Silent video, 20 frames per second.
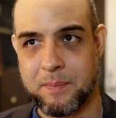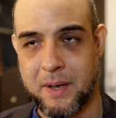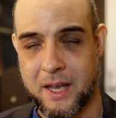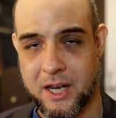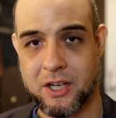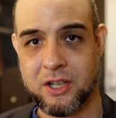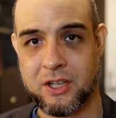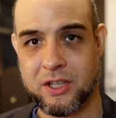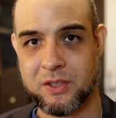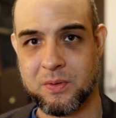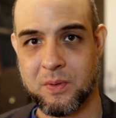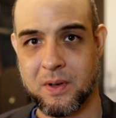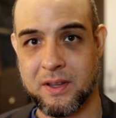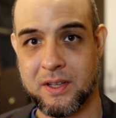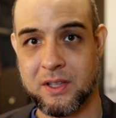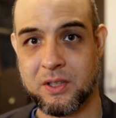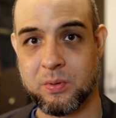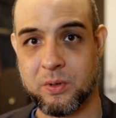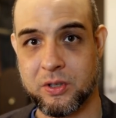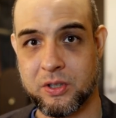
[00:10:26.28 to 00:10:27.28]
patients where
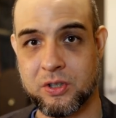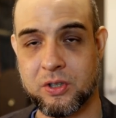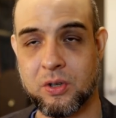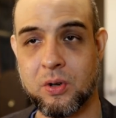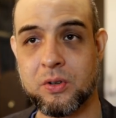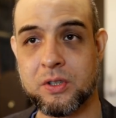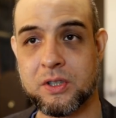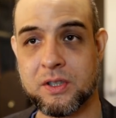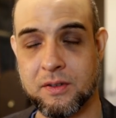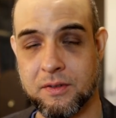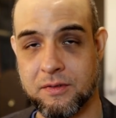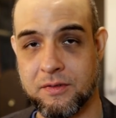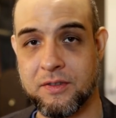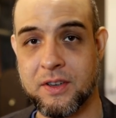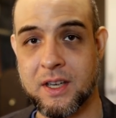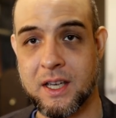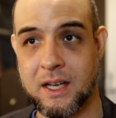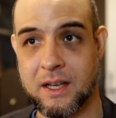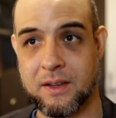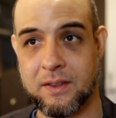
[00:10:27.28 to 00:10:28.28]
this was so
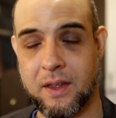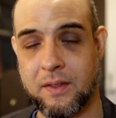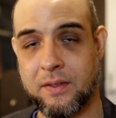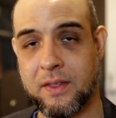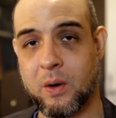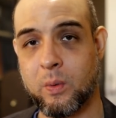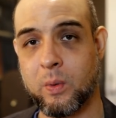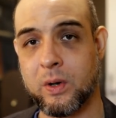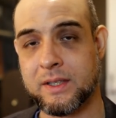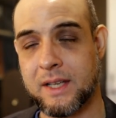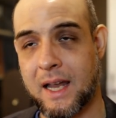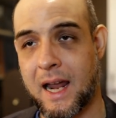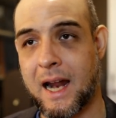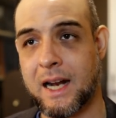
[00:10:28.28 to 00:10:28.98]
severe that there was